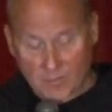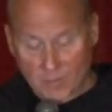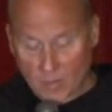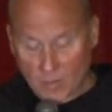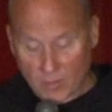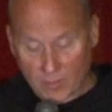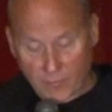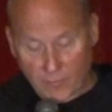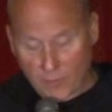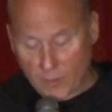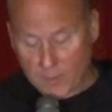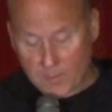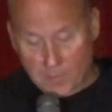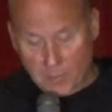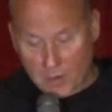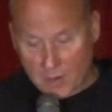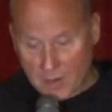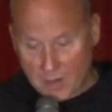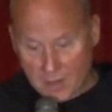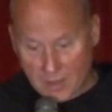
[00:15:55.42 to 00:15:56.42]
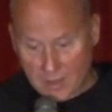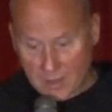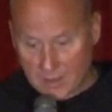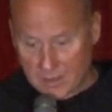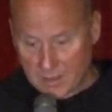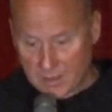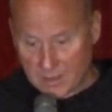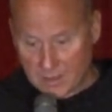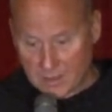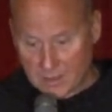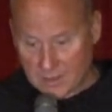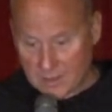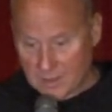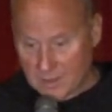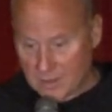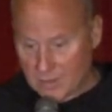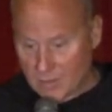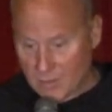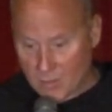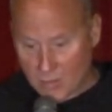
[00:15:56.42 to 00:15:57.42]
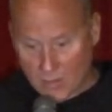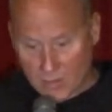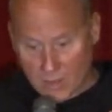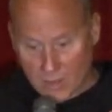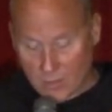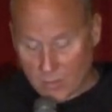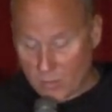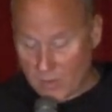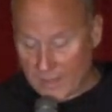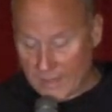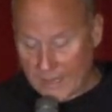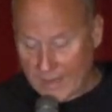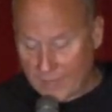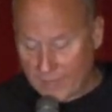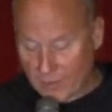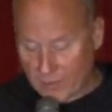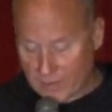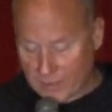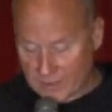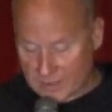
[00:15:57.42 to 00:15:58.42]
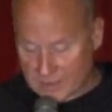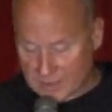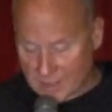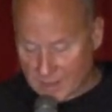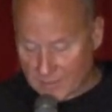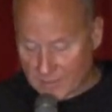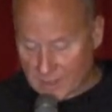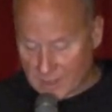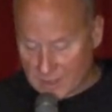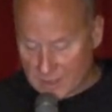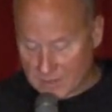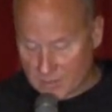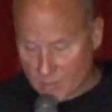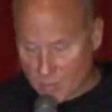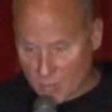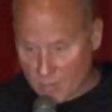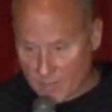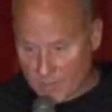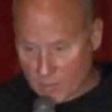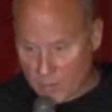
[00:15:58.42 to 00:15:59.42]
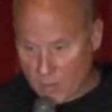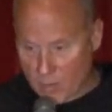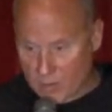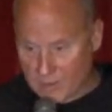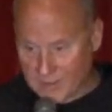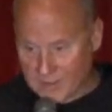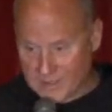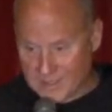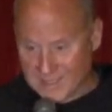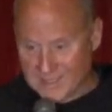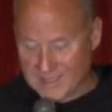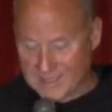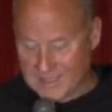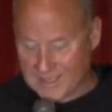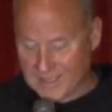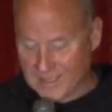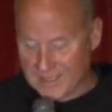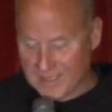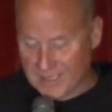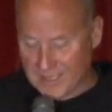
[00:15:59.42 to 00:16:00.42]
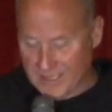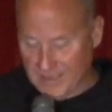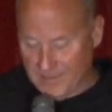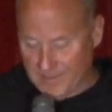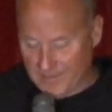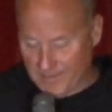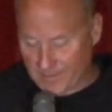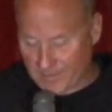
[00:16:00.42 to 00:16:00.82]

or football or whatever, that something is more important than time.